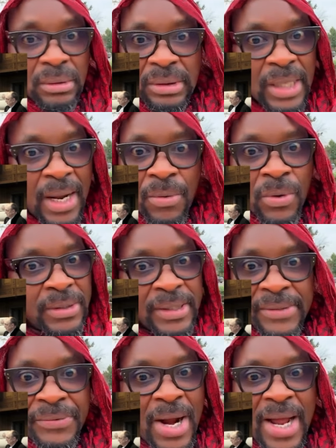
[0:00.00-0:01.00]
That
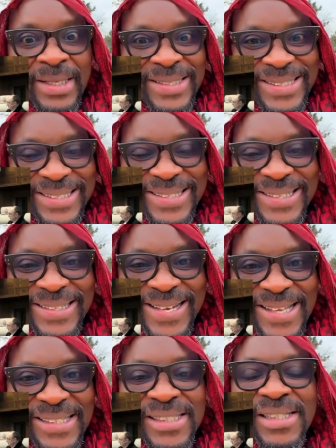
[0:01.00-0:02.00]
wasn't right.
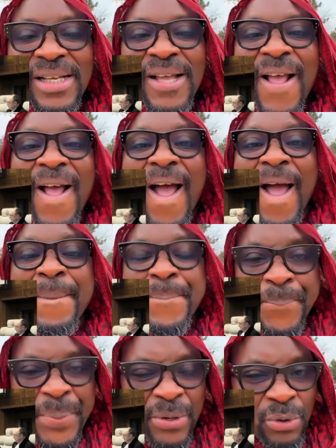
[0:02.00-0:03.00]
That's
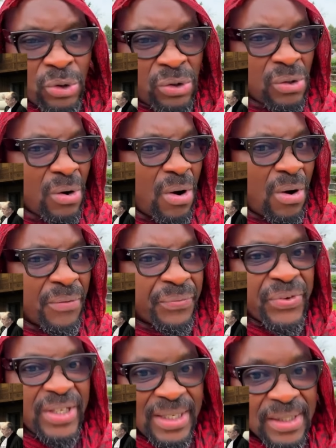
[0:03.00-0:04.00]
abuse of
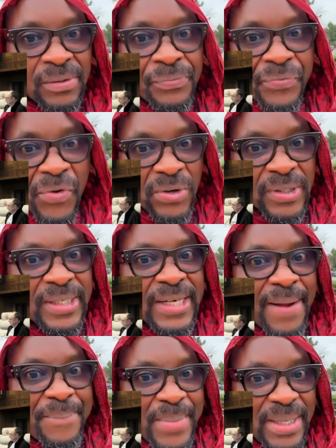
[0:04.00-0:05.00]
his
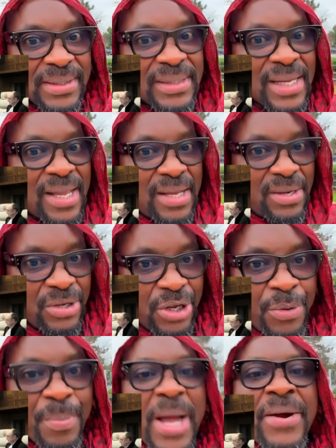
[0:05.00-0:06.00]
fundamental
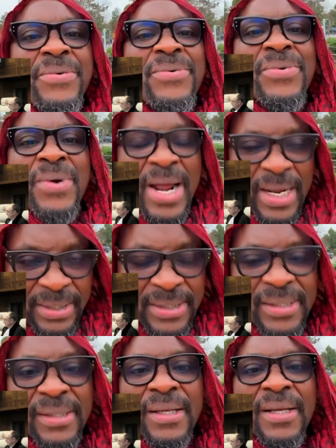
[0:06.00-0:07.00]
human
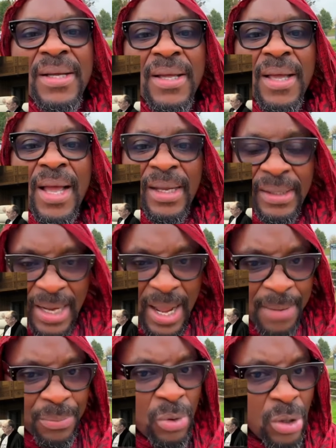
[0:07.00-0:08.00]
rights. And
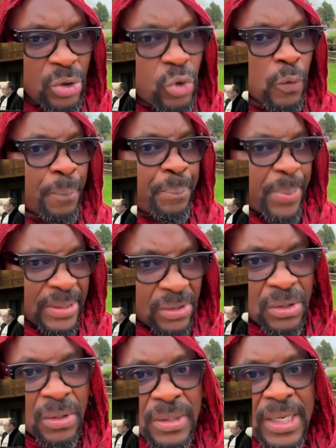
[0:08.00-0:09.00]
I'm going to
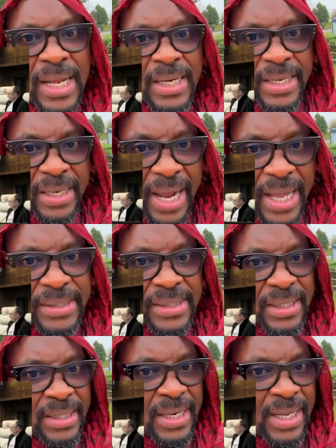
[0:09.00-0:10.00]
personally write
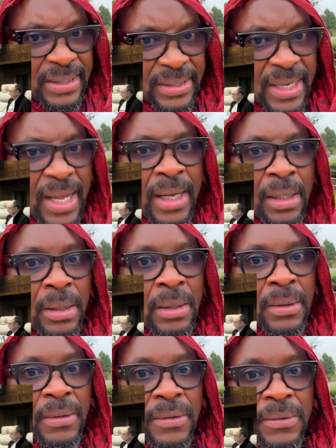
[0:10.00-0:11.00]
a letter
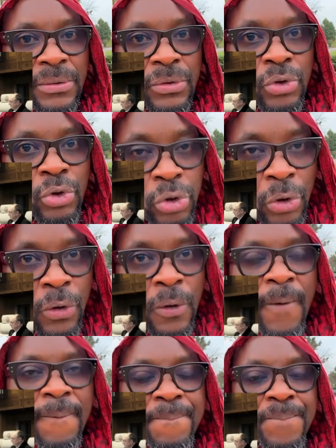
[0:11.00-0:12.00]
to
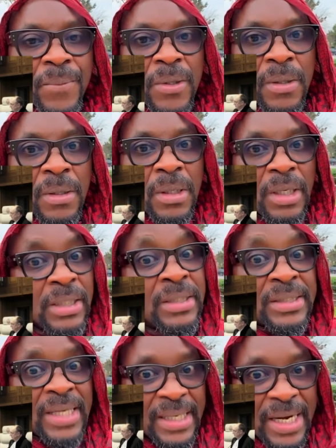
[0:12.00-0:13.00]

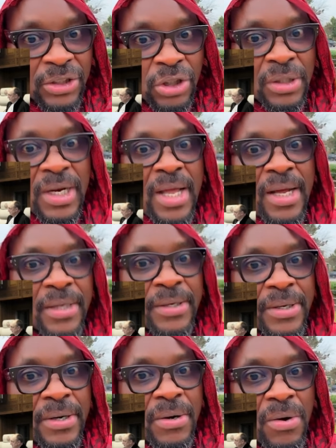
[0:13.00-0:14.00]
International
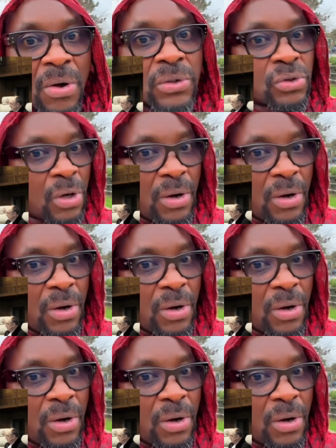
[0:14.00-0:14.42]
Court